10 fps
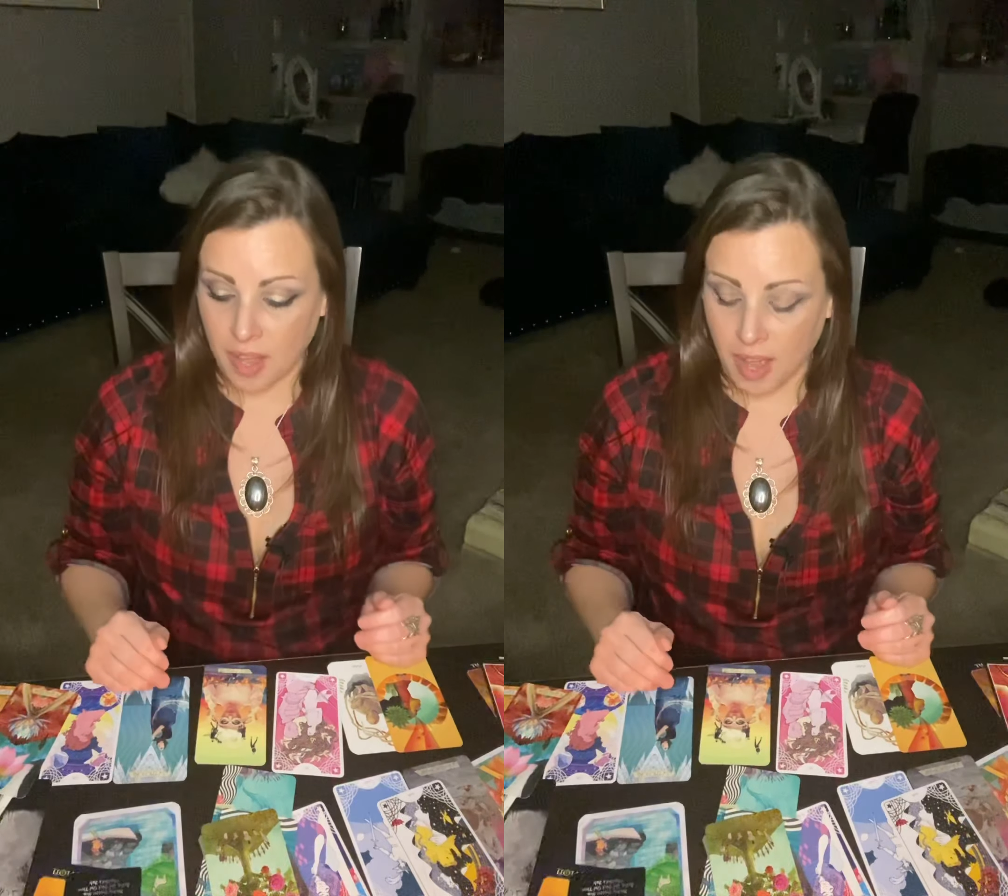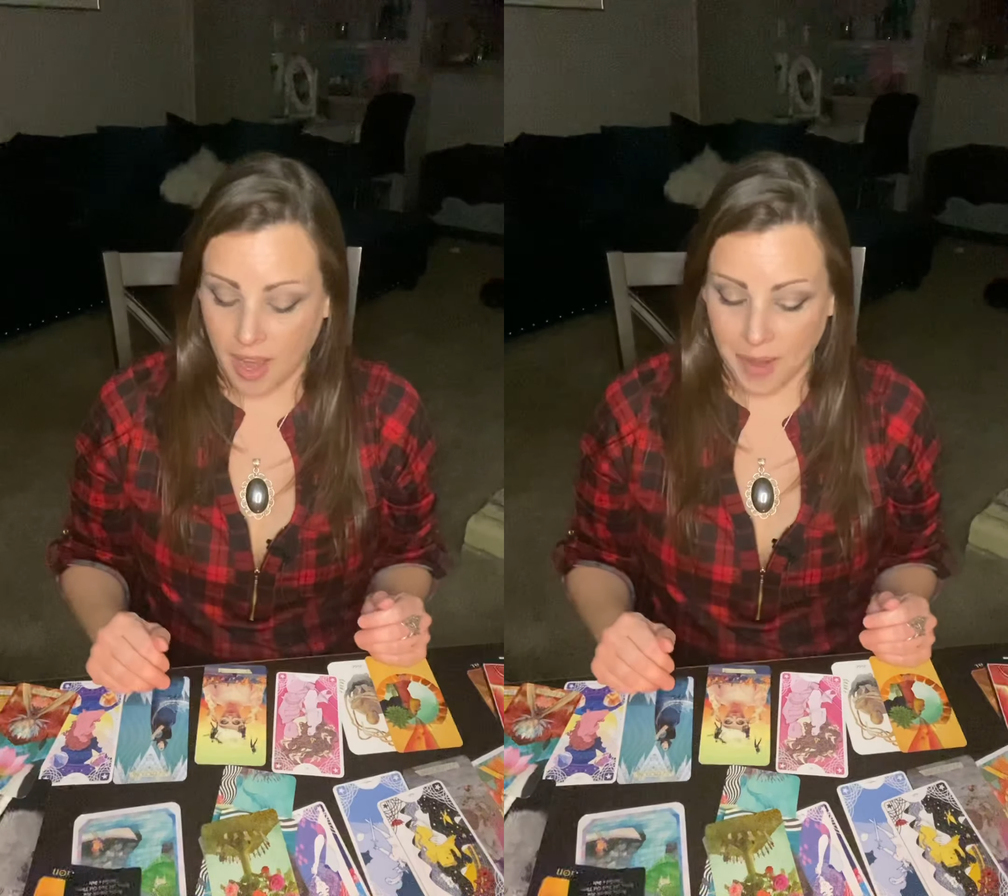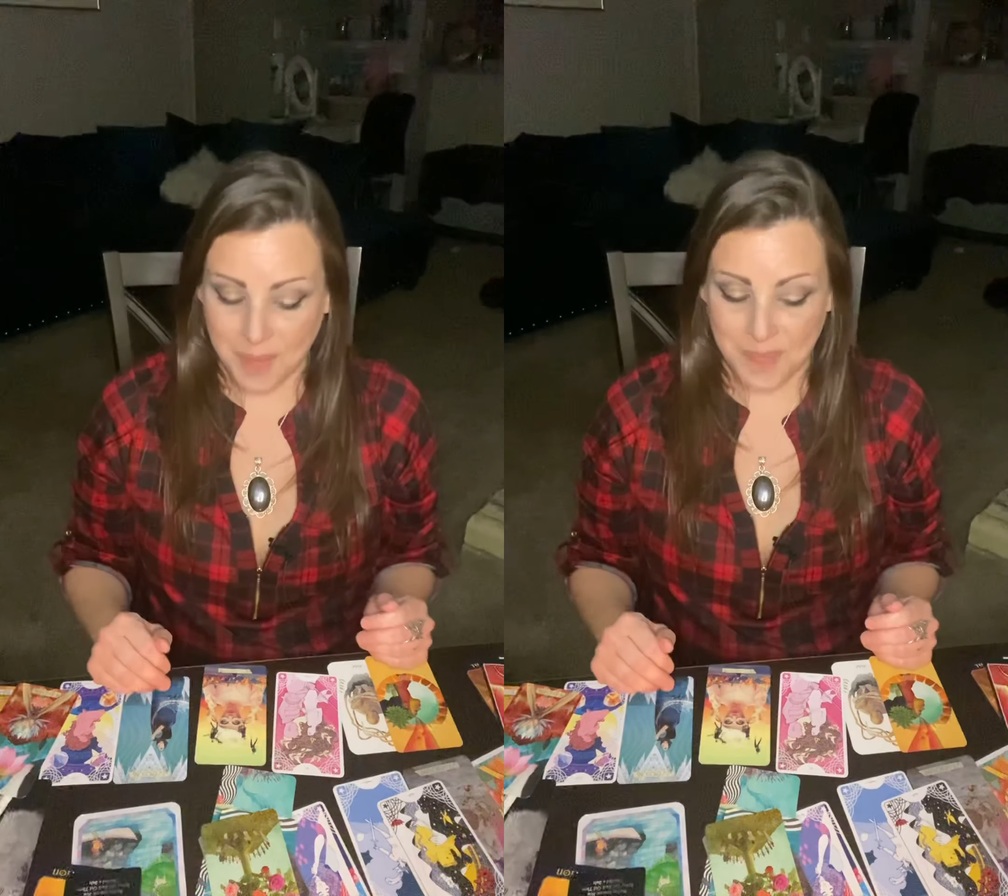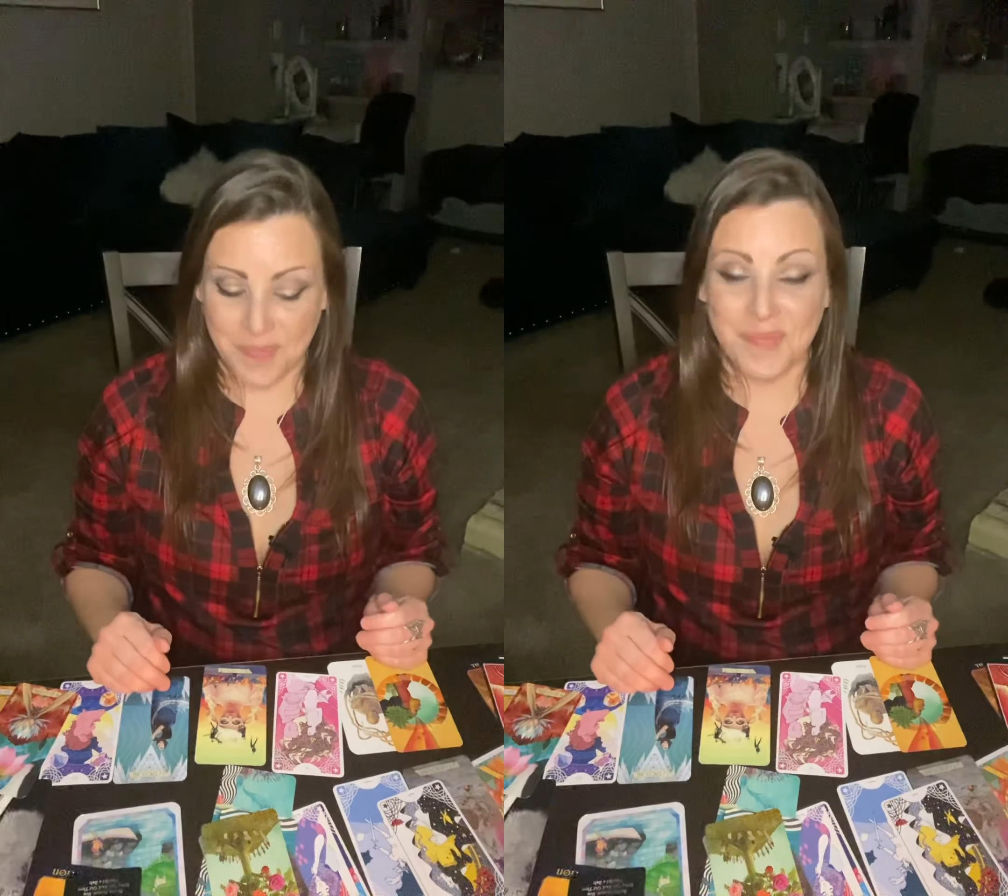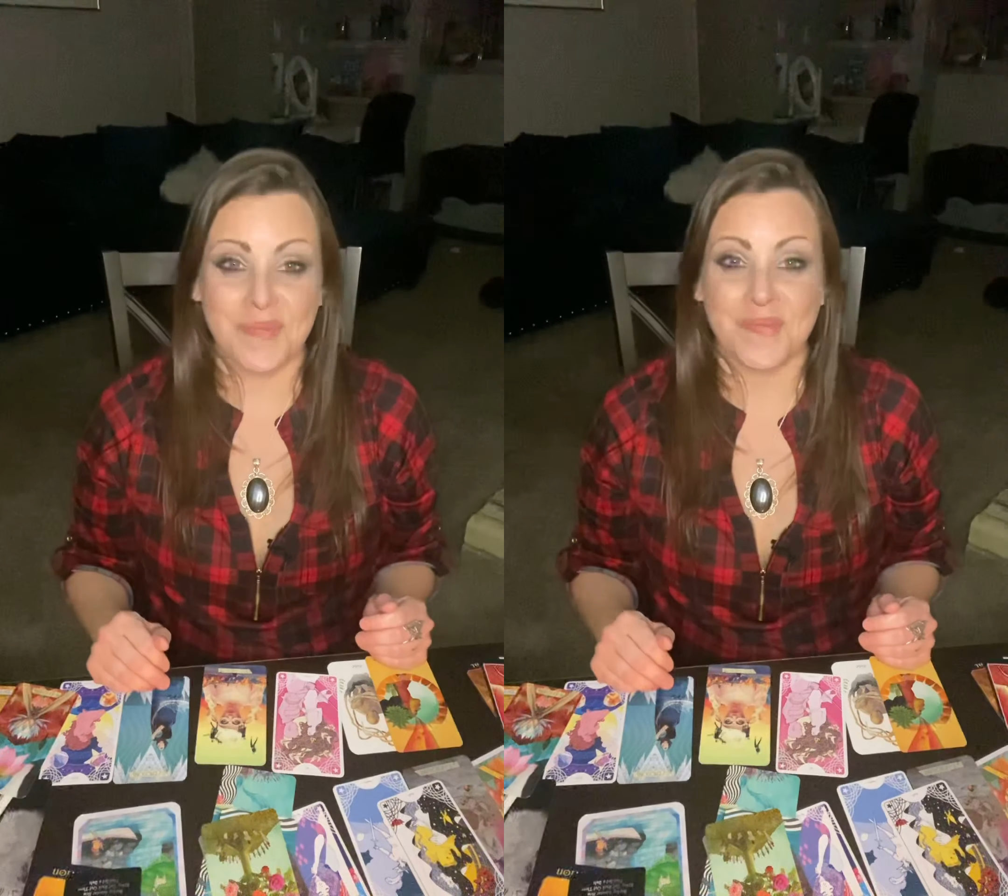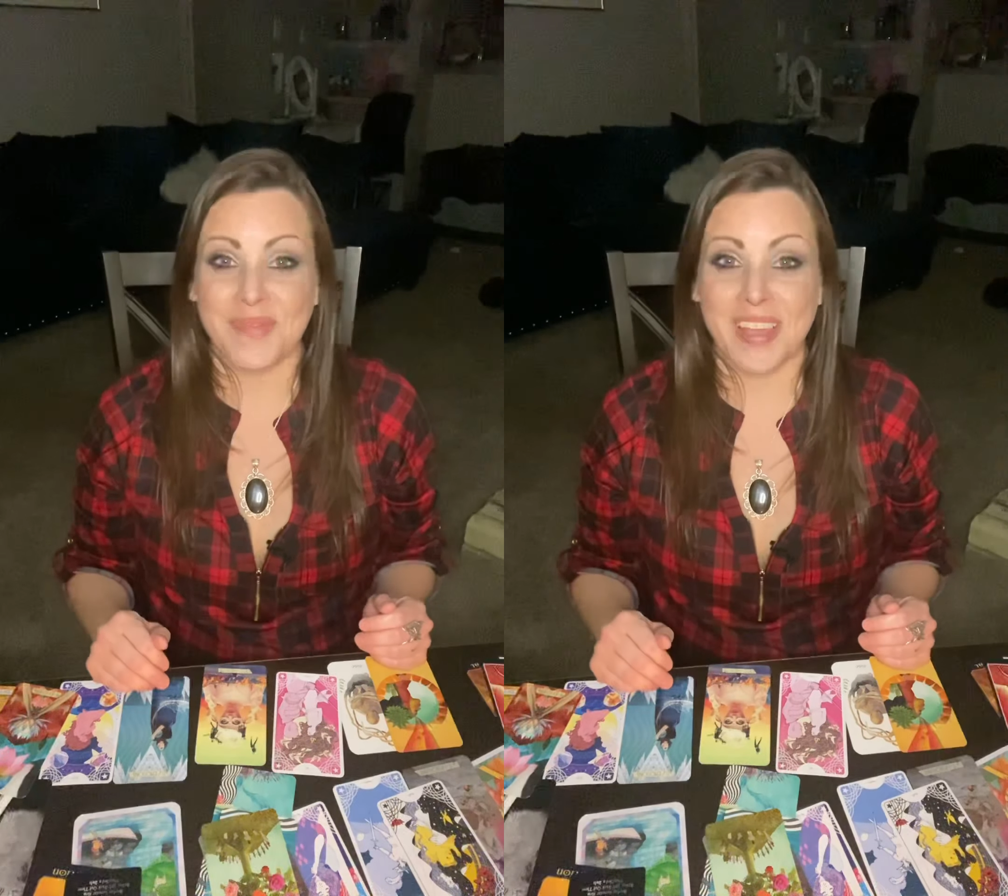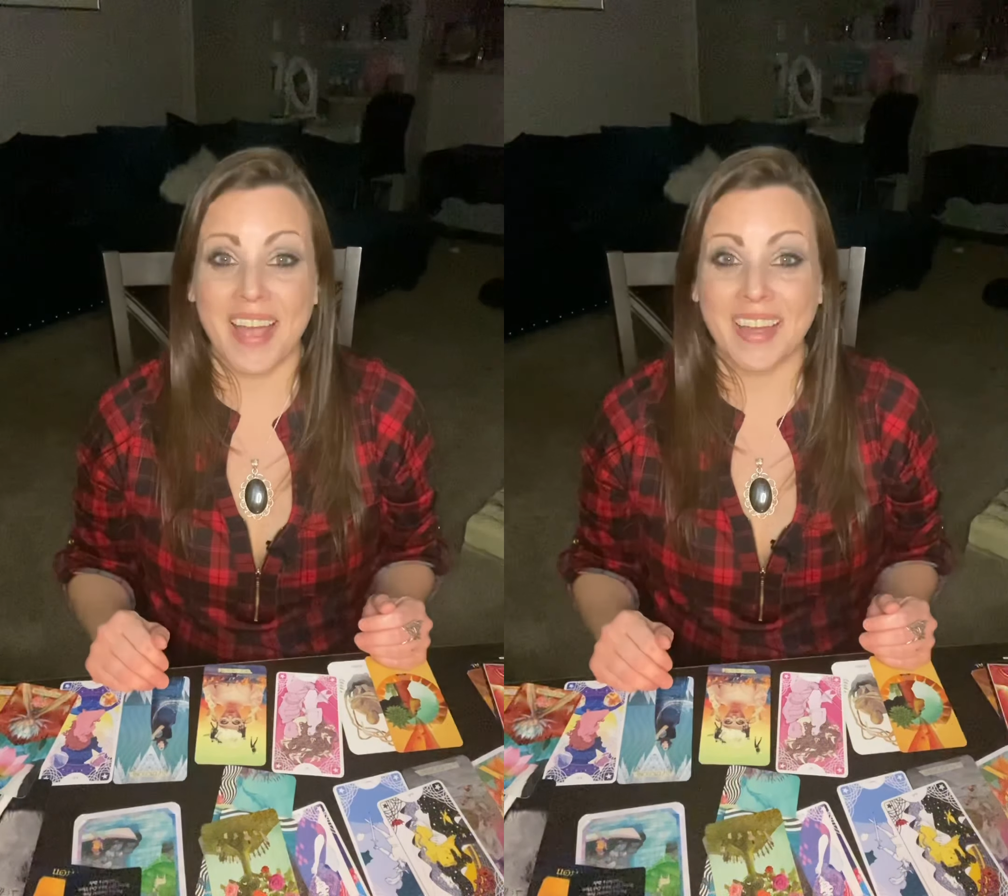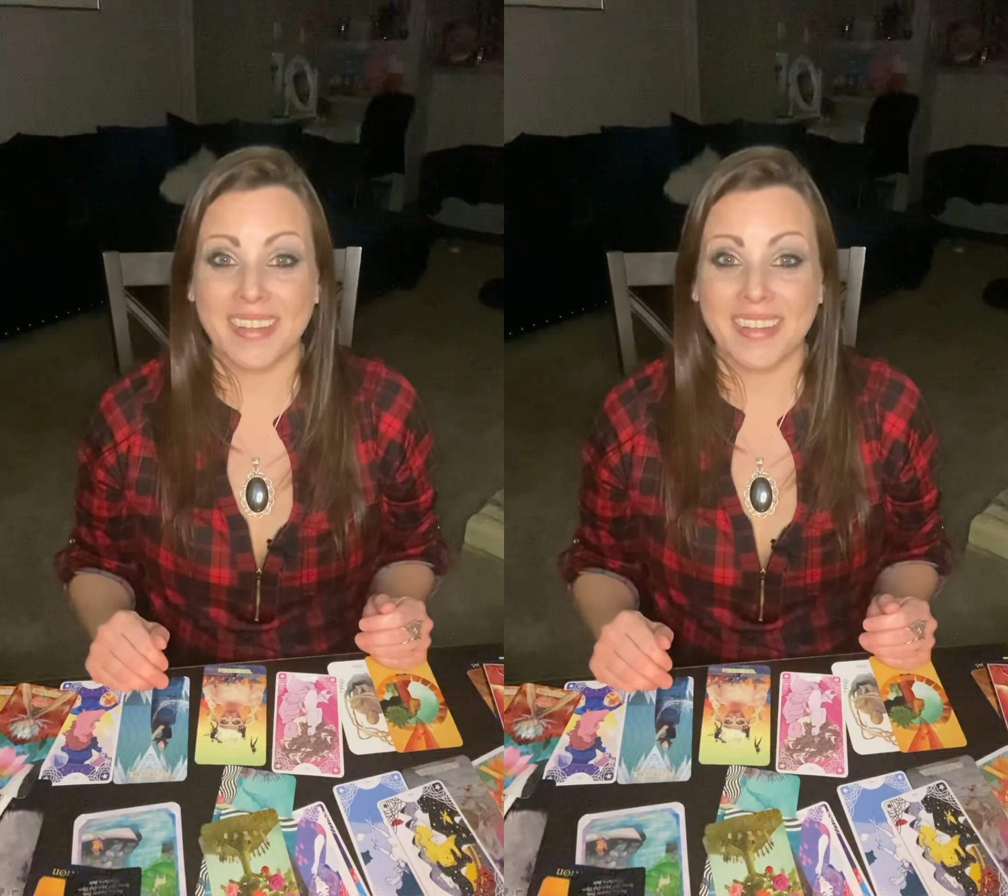yeah,